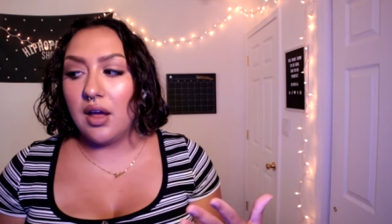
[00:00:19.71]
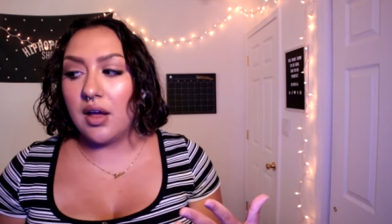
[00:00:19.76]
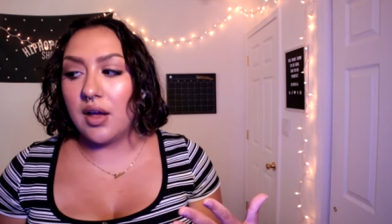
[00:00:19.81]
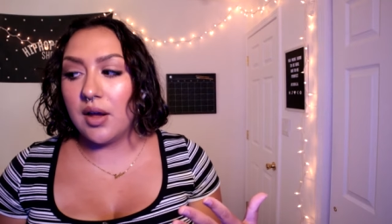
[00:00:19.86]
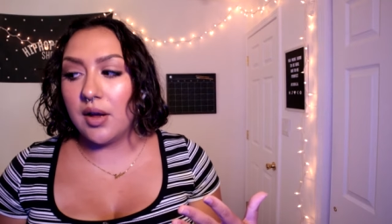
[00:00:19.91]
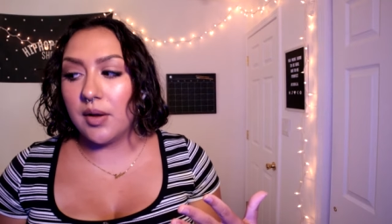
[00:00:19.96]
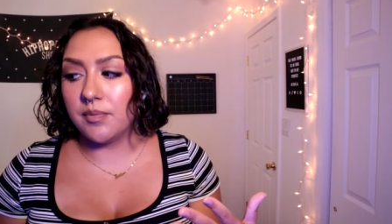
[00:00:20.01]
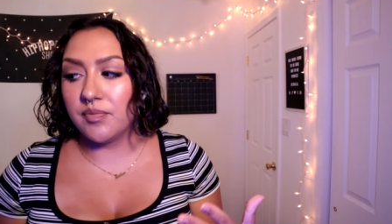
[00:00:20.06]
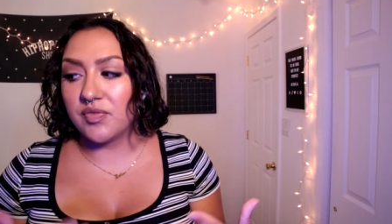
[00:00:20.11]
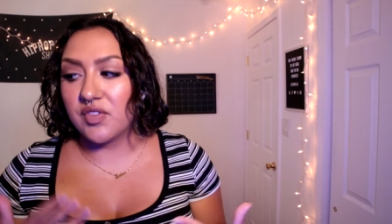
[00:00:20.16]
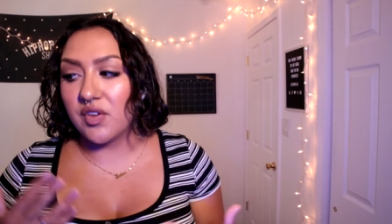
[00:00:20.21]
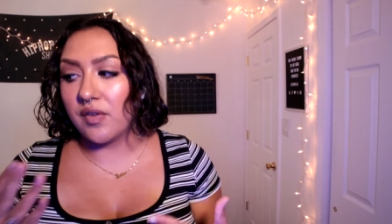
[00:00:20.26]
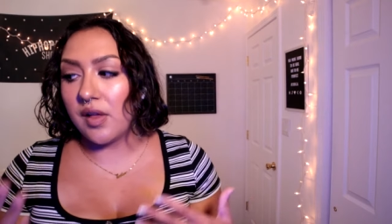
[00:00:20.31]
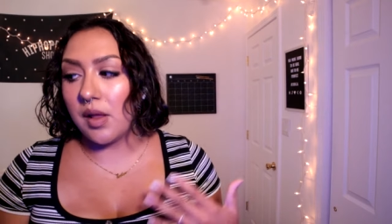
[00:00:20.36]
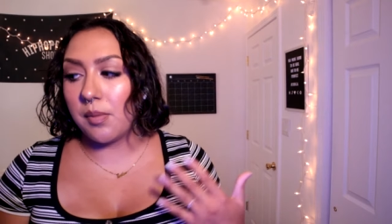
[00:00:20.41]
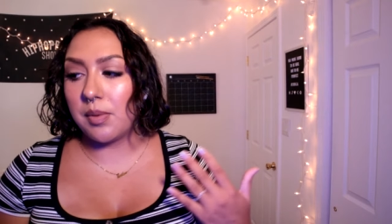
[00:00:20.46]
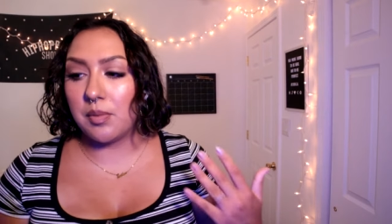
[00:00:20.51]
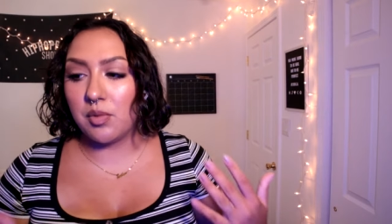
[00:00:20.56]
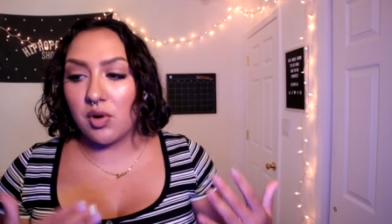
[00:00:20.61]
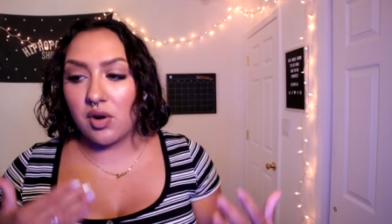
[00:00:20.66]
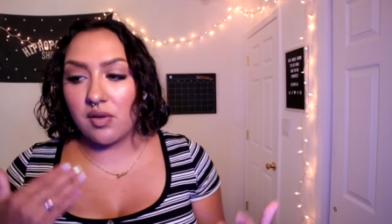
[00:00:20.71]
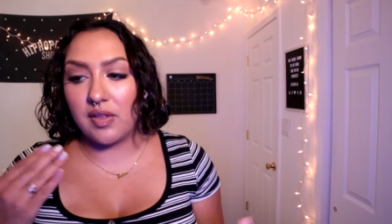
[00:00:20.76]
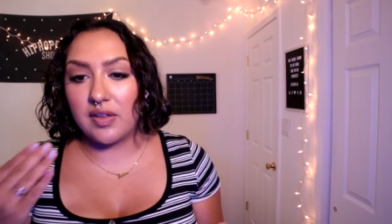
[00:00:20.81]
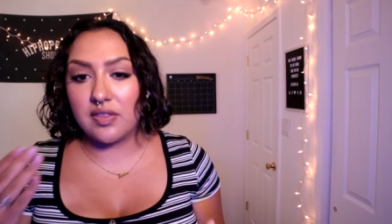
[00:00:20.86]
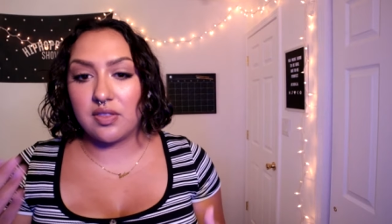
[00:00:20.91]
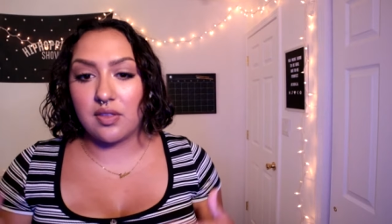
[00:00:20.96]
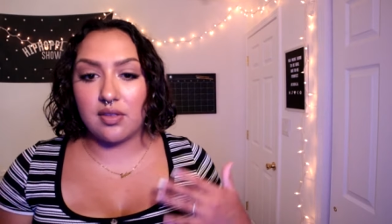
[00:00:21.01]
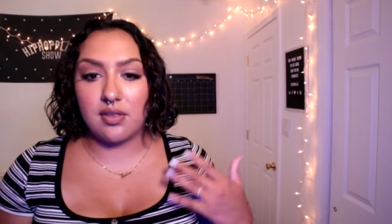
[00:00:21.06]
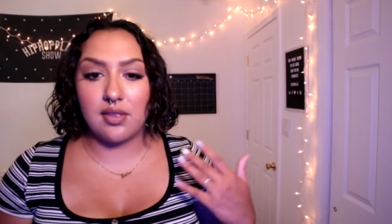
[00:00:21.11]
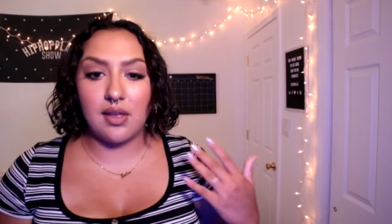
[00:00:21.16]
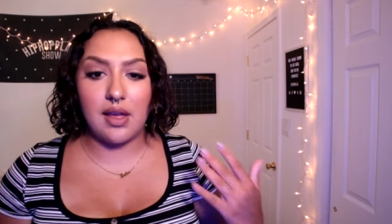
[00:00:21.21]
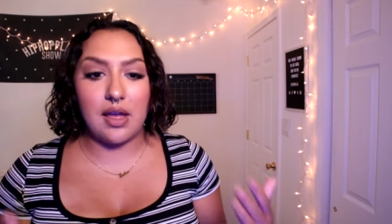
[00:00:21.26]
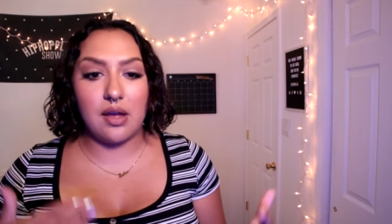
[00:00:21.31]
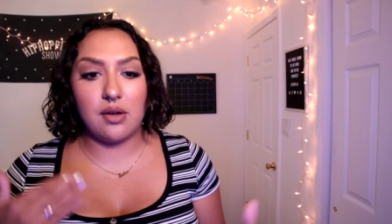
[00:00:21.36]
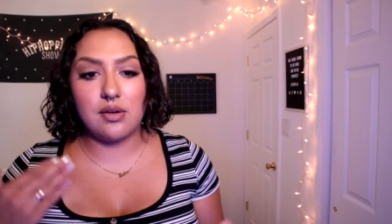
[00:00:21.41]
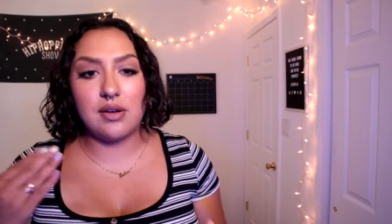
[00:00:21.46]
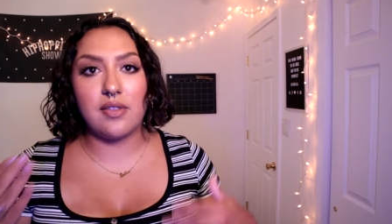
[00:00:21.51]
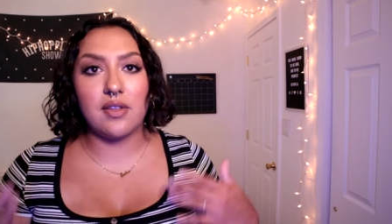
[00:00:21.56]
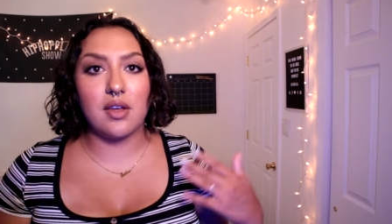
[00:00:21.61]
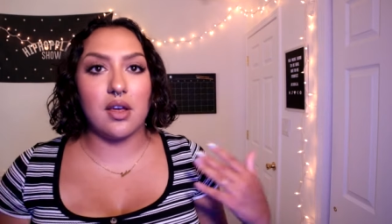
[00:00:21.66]
um, developing more of like the
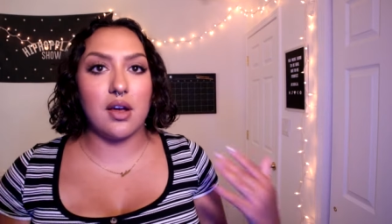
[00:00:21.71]
sound and